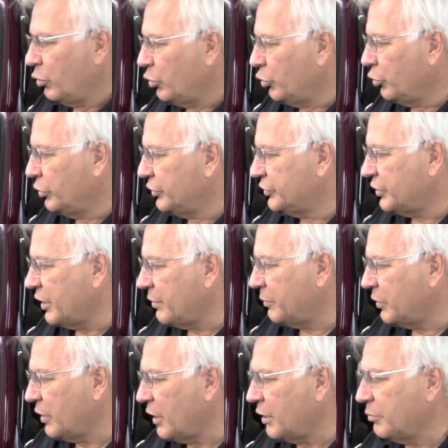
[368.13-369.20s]
We're doing the same
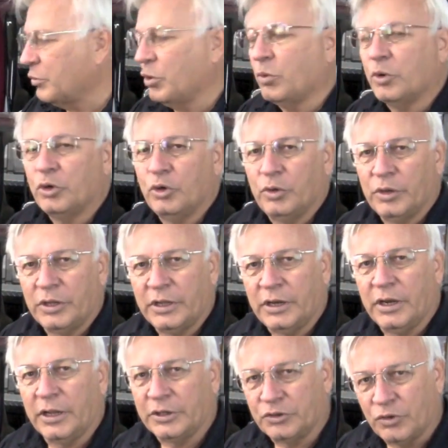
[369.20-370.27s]
thing, but we're doing
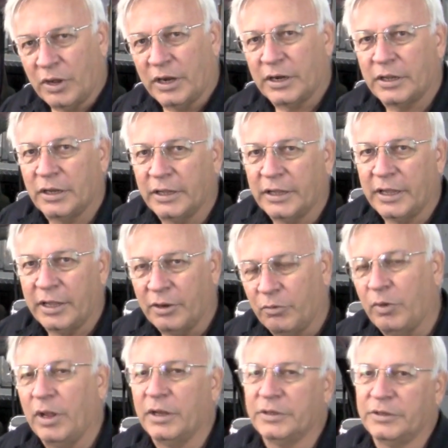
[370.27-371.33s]
it electronically and
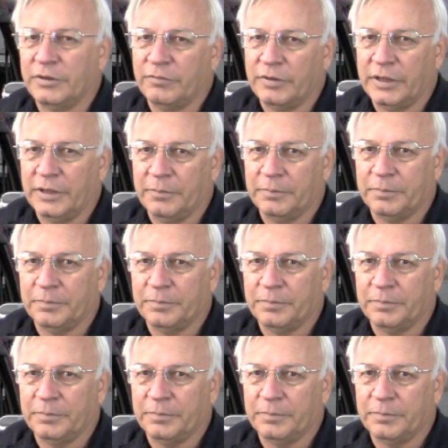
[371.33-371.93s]
relatively.